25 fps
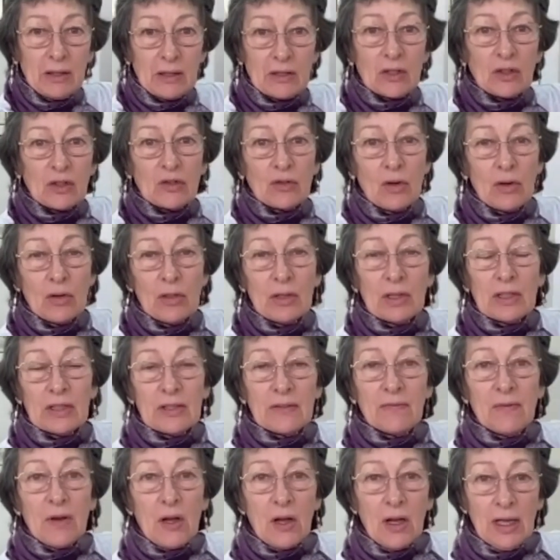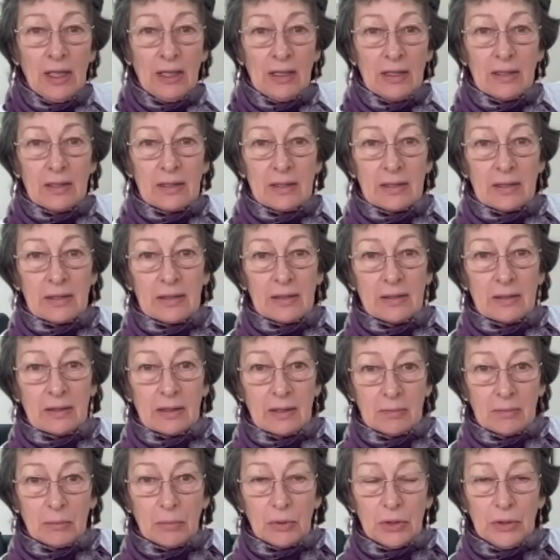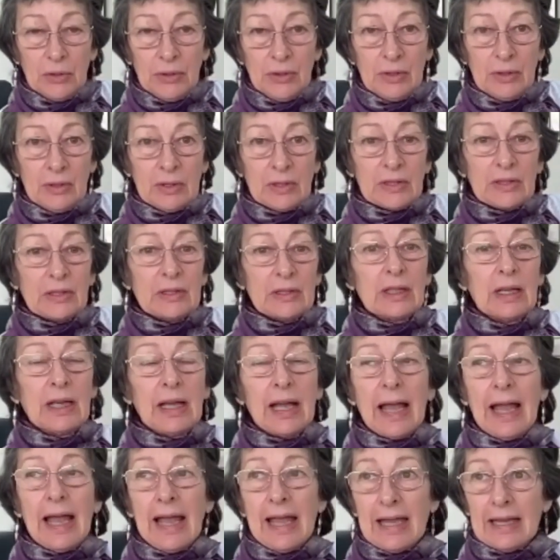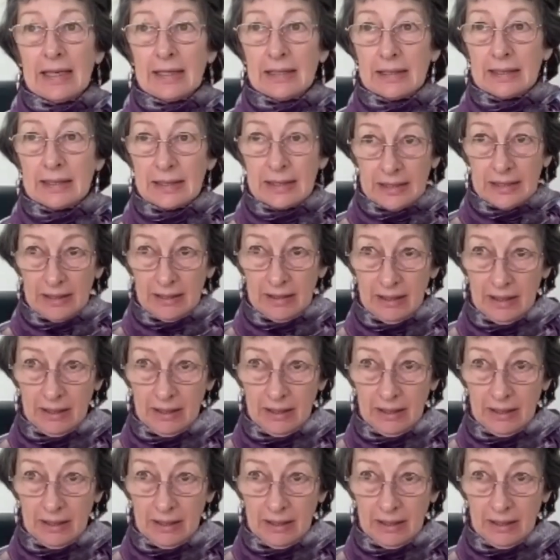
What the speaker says: the strongest violets and blues, and